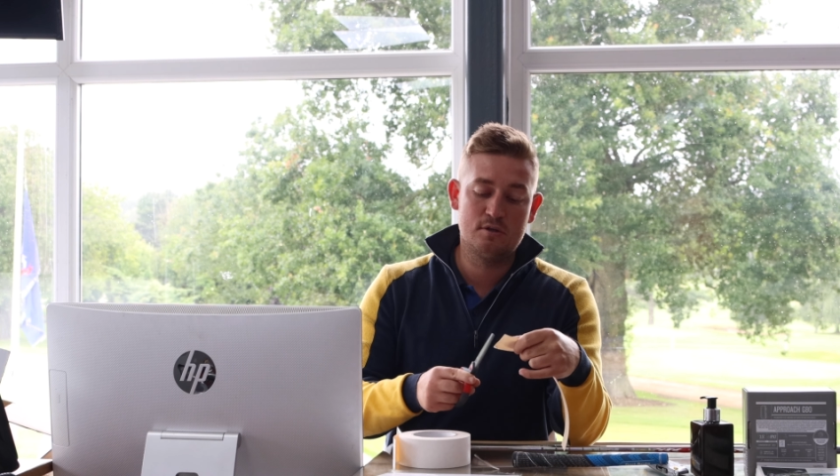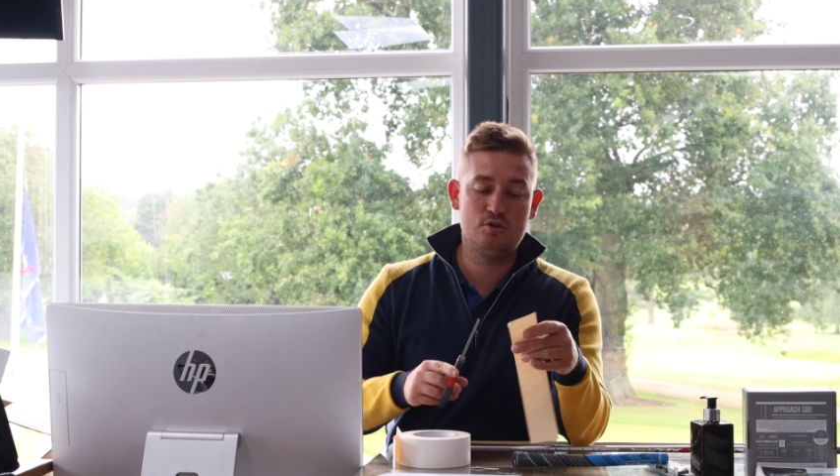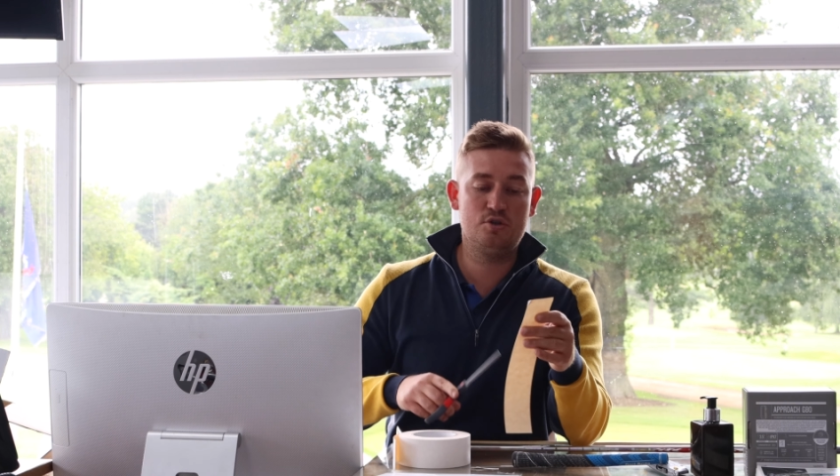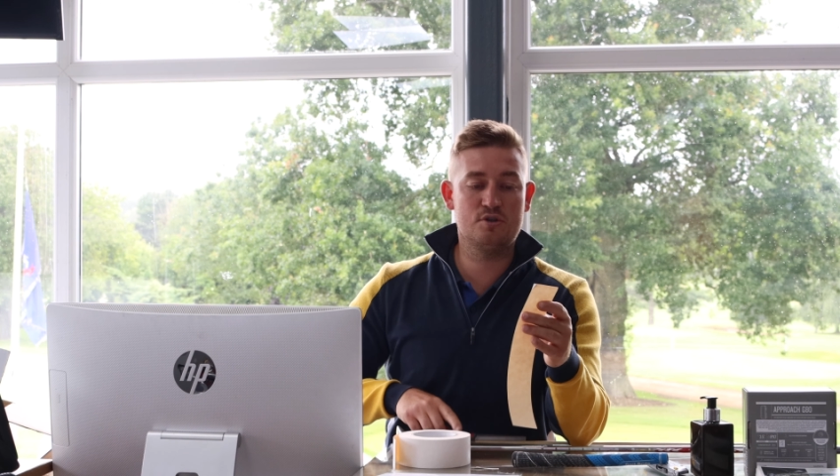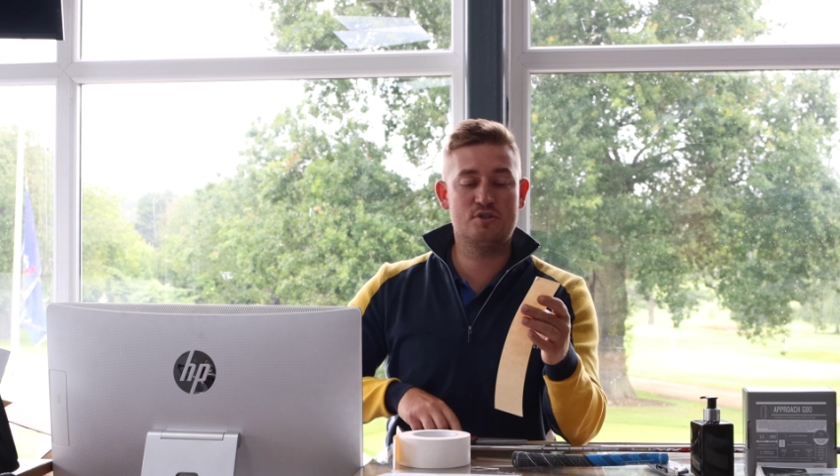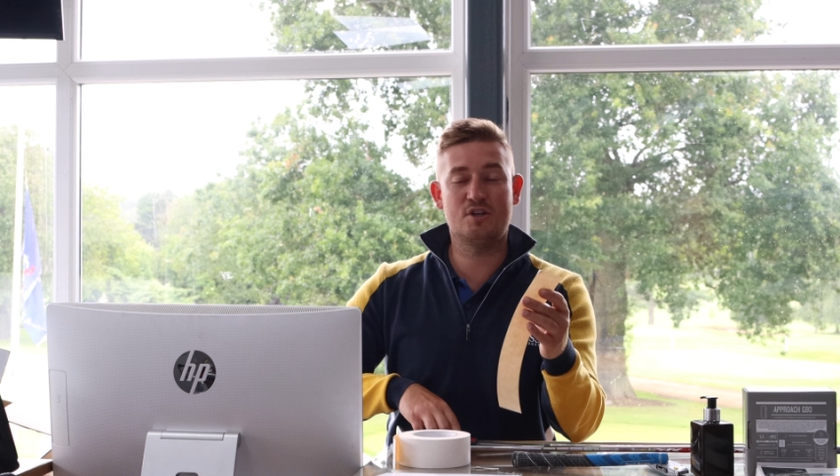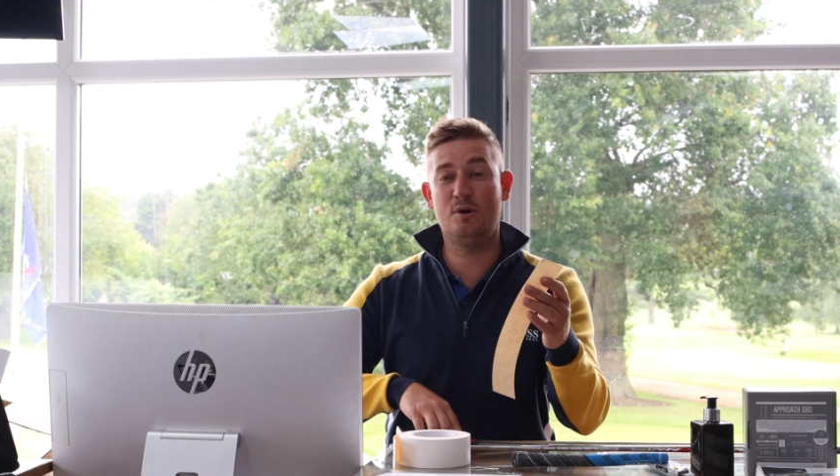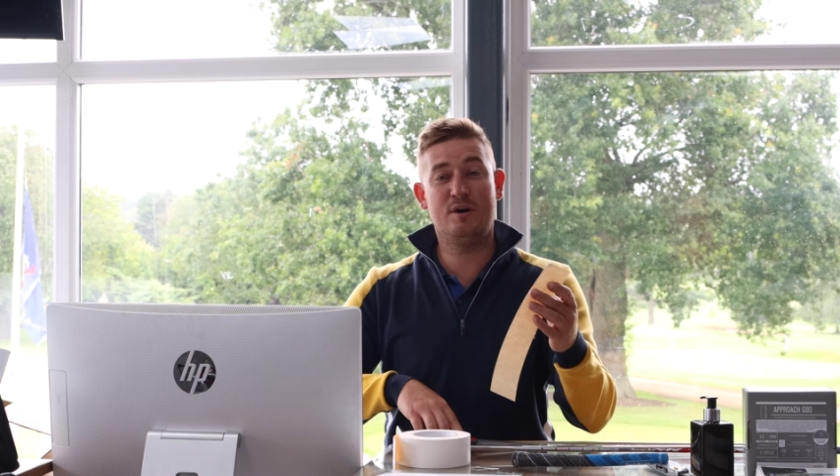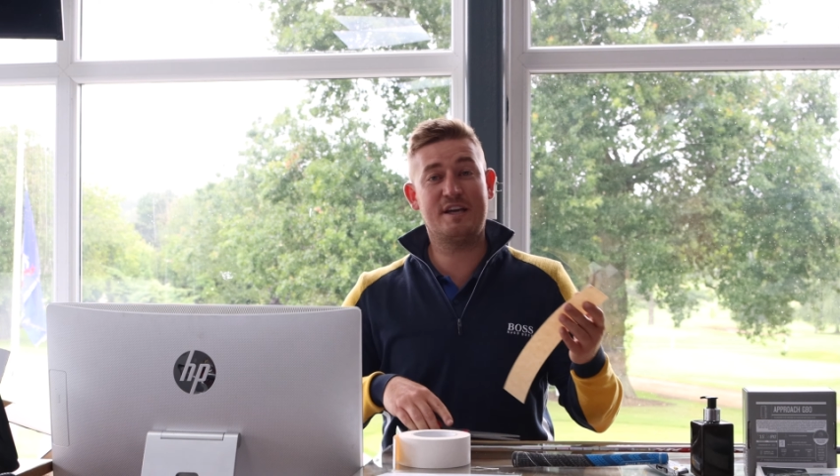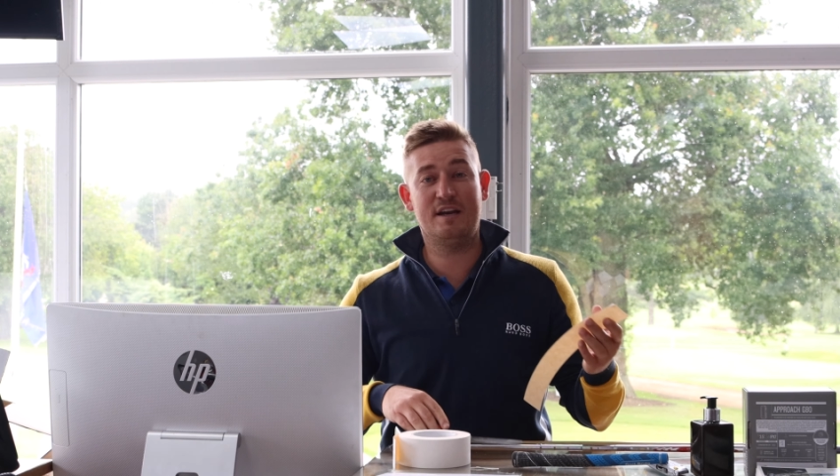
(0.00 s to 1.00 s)
Just
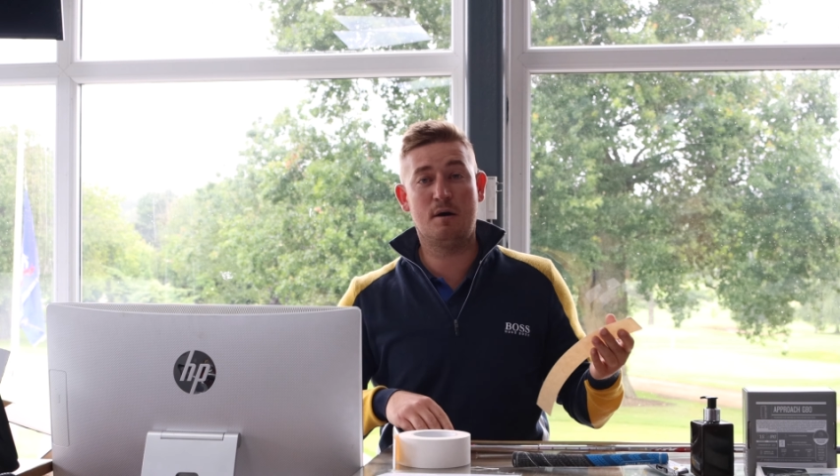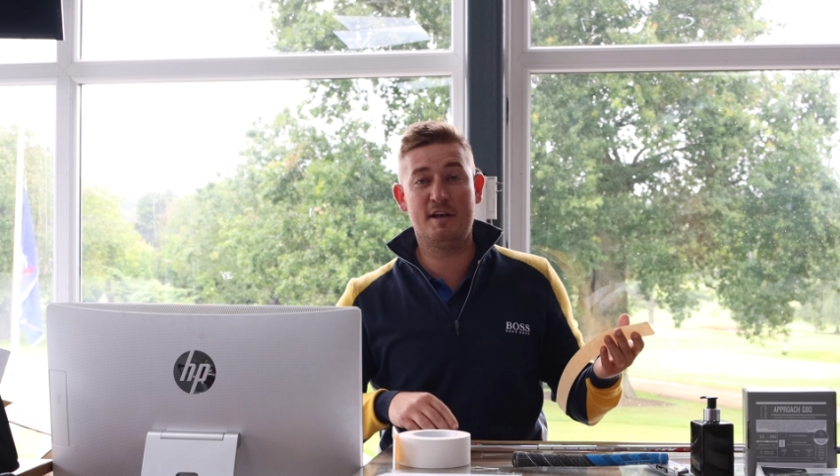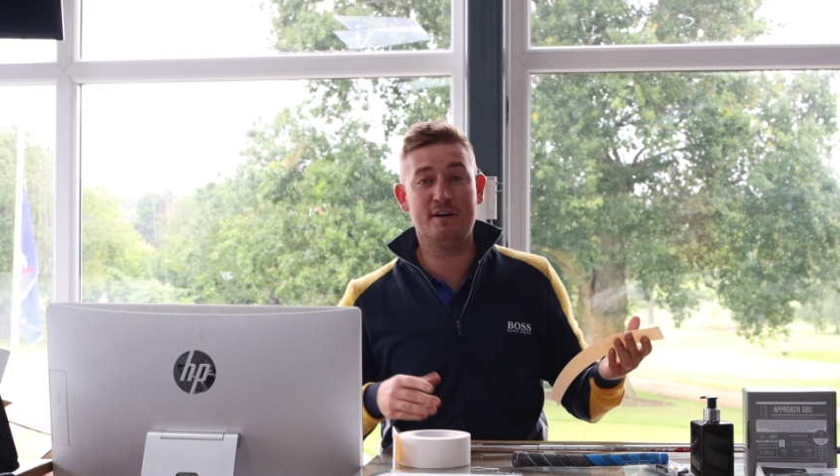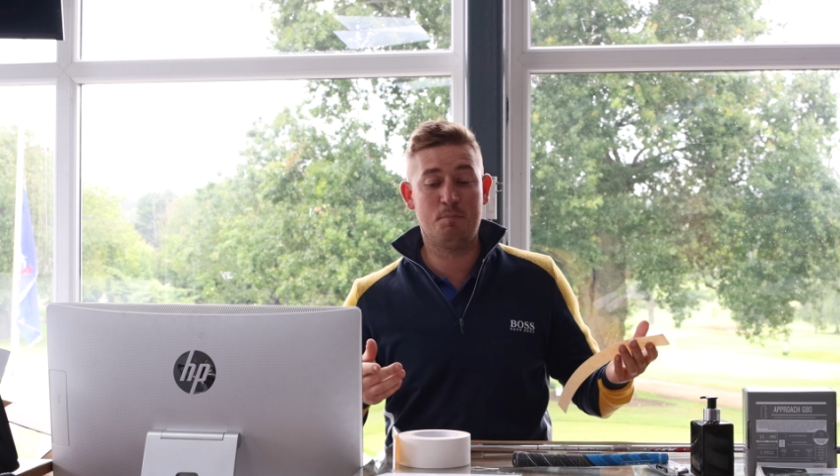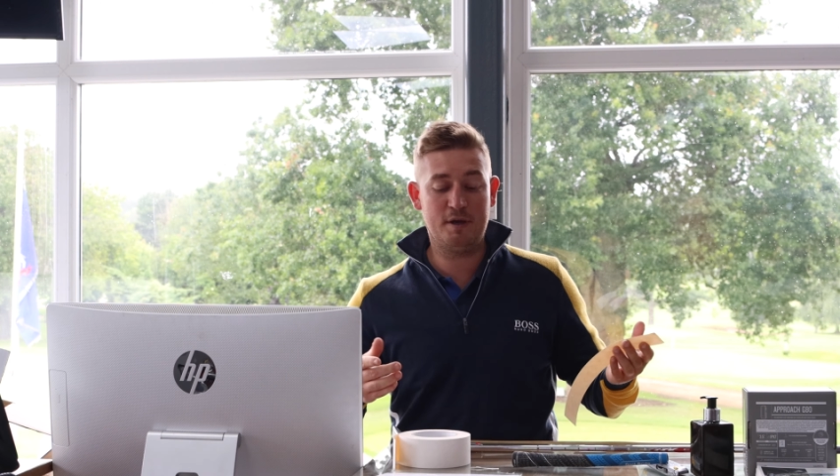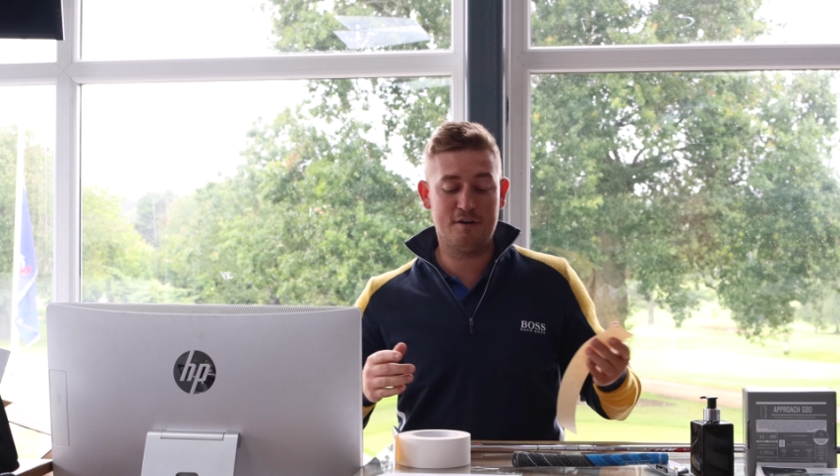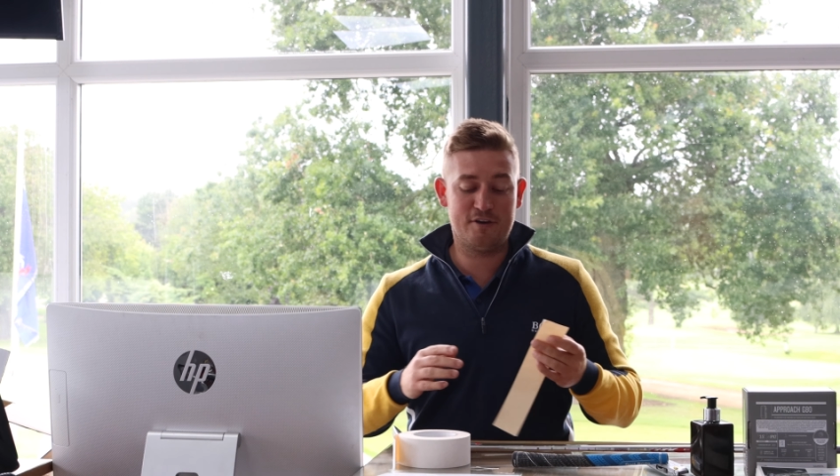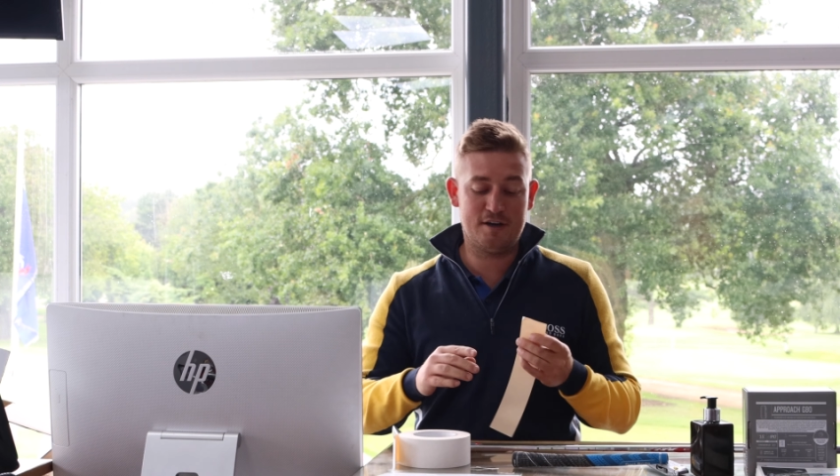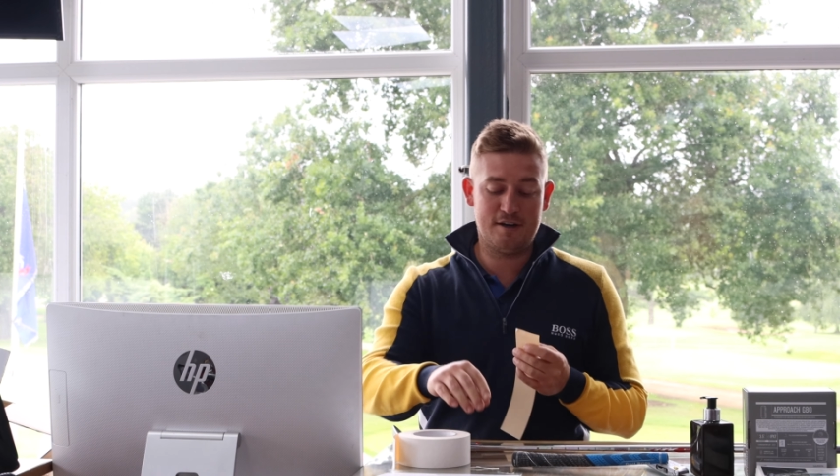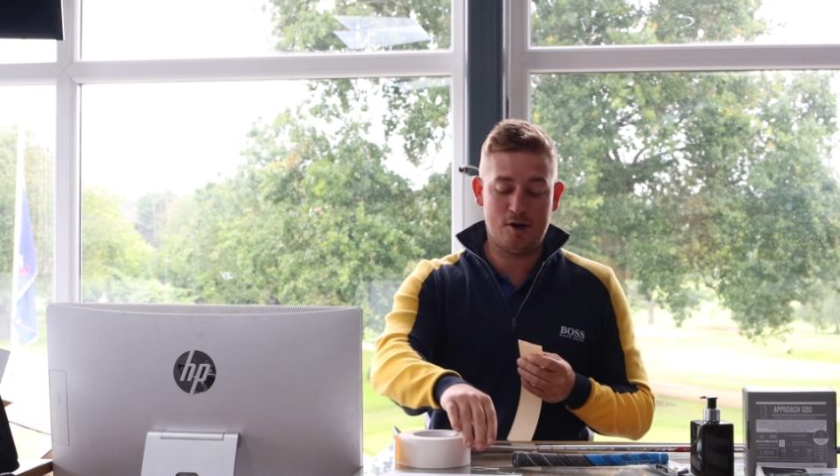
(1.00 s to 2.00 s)
so, again, I'm a little bit of a